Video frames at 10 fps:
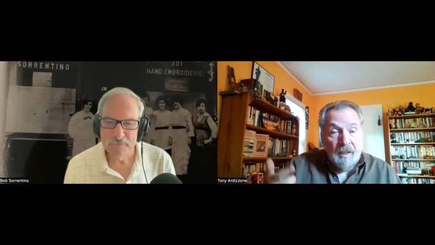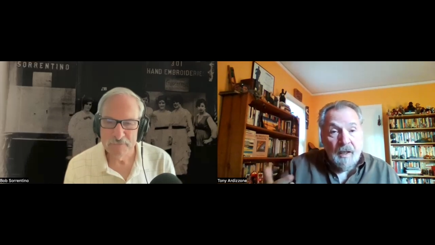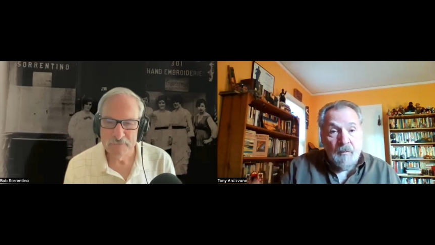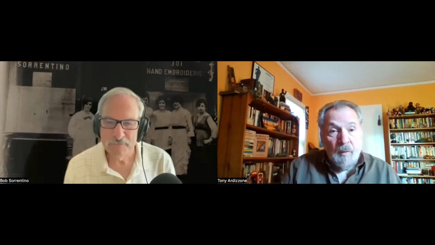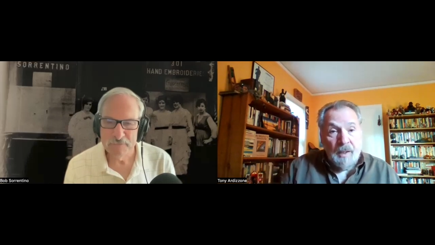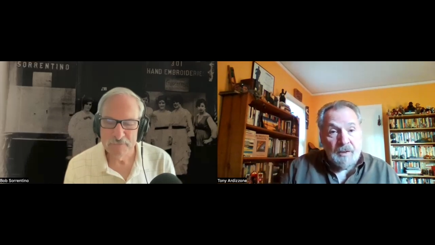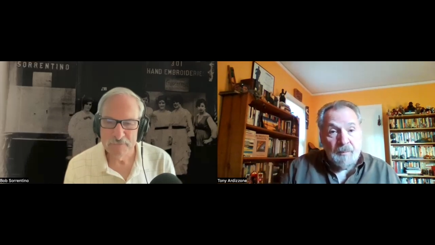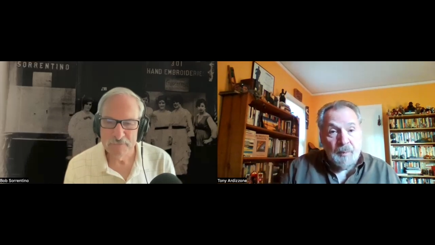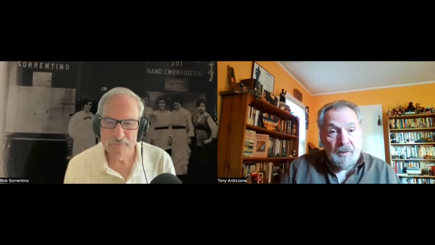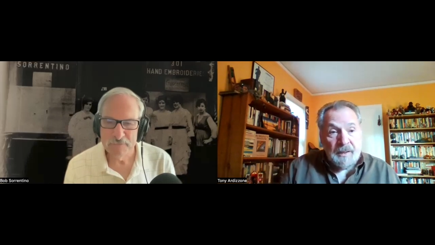Speaker 1: of what to
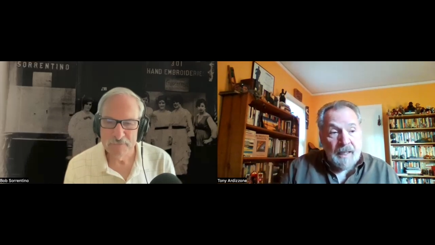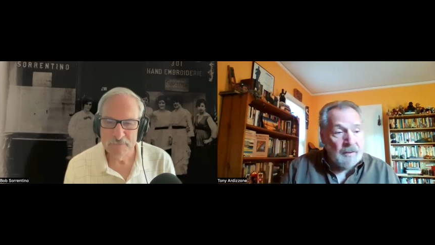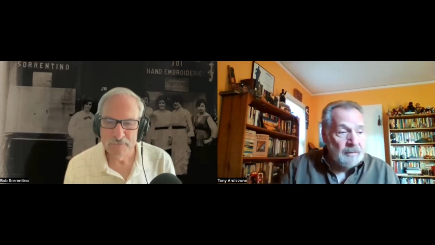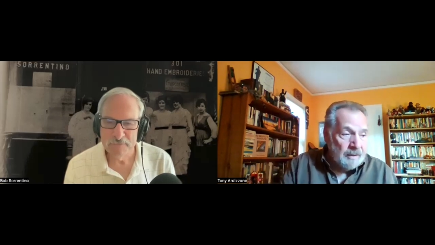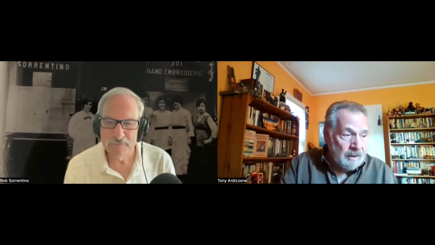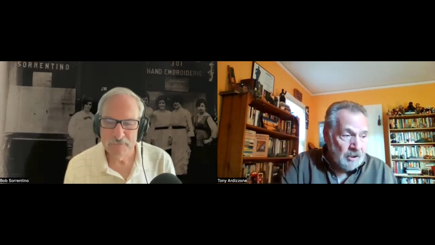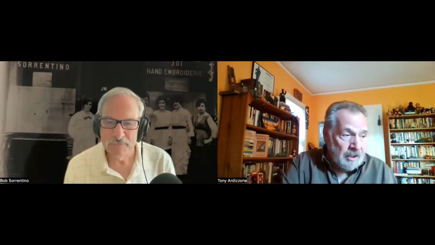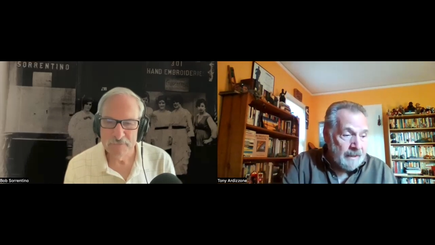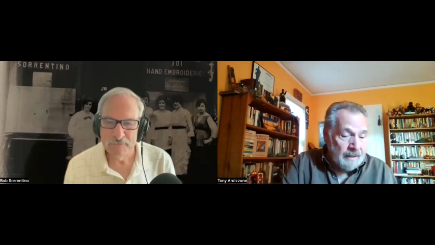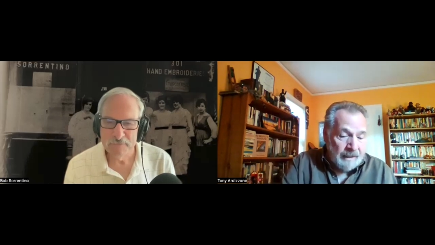put down then
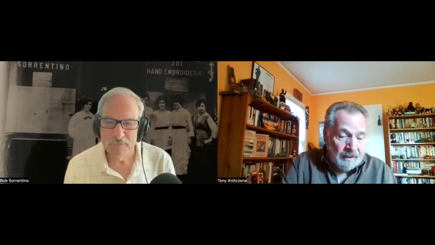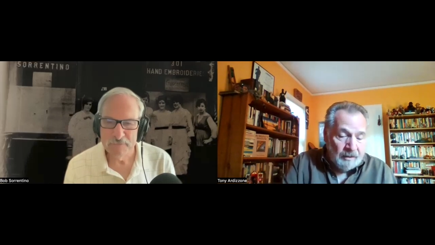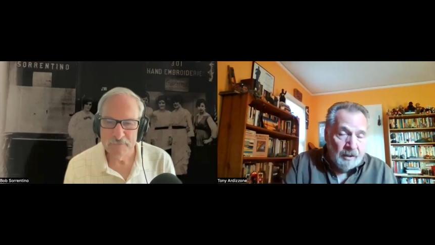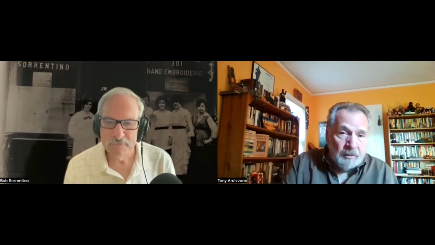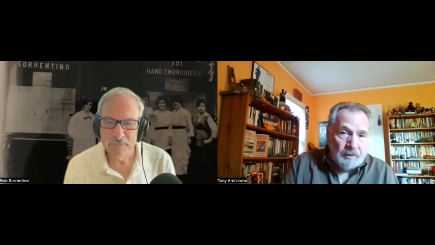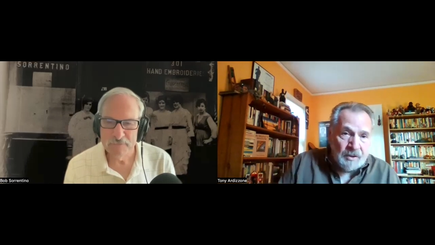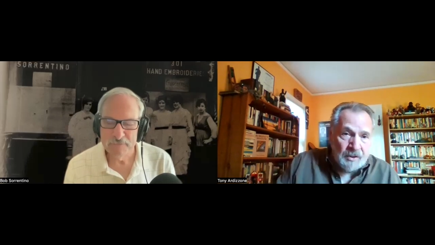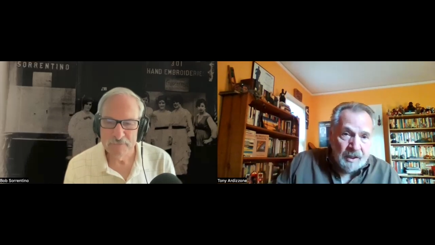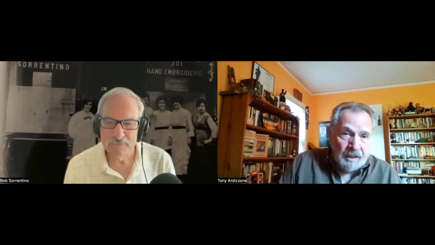jot it on a note stick it